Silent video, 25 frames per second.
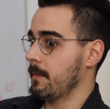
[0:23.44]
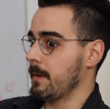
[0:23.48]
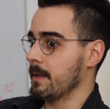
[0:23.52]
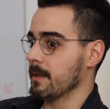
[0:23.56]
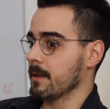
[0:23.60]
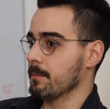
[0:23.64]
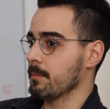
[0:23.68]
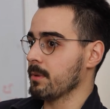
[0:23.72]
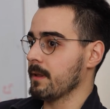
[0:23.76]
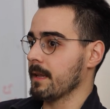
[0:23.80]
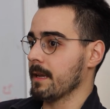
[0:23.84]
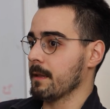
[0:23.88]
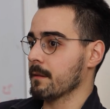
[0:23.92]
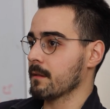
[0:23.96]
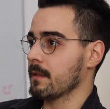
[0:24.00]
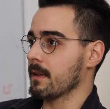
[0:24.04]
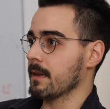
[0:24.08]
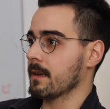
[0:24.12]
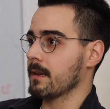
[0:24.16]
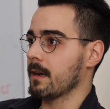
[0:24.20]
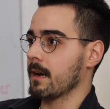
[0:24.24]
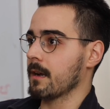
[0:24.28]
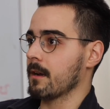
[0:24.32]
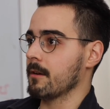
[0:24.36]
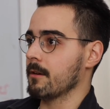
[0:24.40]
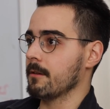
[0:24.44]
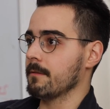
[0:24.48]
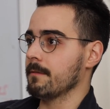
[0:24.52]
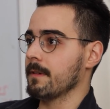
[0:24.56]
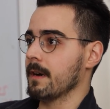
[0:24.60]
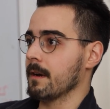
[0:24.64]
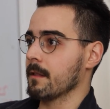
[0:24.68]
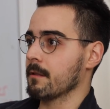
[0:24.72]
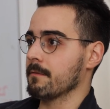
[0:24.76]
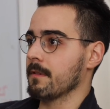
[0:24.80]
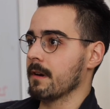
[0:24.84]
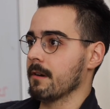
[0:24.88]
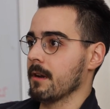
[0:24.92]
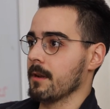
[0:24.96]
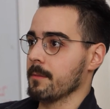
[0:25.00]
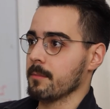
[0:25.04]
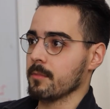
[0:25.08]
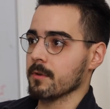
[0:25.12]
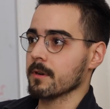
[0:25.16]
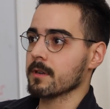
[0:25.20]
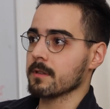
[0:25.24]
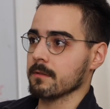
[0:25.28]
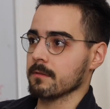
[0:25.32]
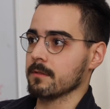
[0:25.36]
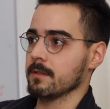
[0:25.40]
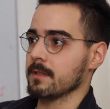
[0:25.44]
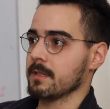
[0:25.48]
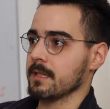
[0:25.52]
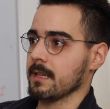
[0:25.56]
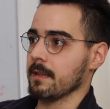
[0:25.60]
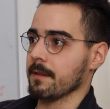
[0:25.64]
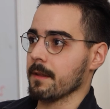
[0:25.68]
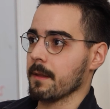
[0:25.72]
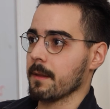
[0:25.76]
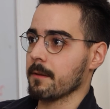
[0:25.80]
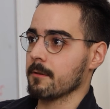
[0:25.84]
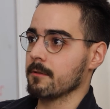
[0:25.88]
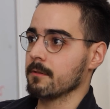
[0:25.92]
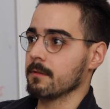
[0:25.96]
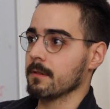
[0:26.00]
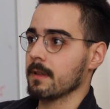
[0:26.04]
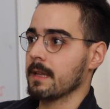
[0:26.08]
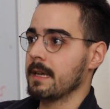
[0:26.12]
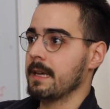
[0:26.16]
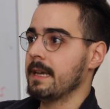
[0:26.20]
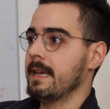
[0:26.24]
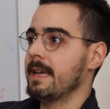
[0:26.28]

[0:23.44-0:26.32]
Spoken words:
in a place like Hungary where it's very important to tell the truth,